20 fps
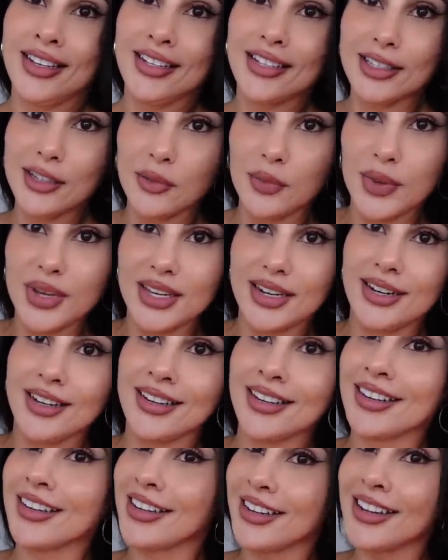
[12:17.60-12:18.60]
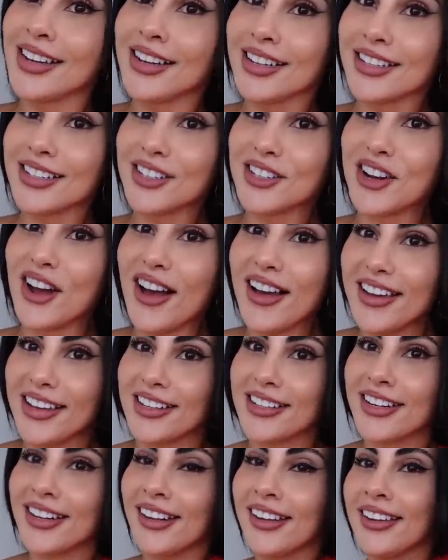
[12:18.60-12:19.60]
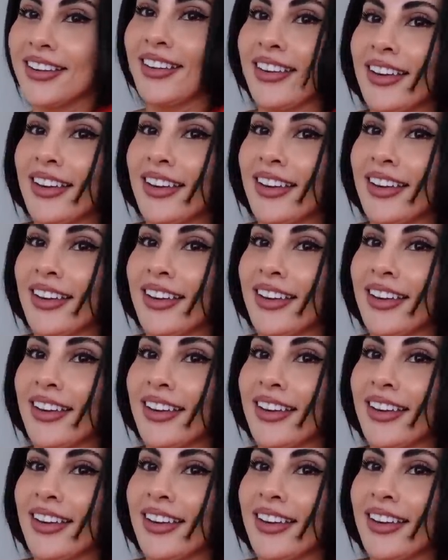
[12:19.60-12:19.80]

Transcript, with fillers: It's a bit tight.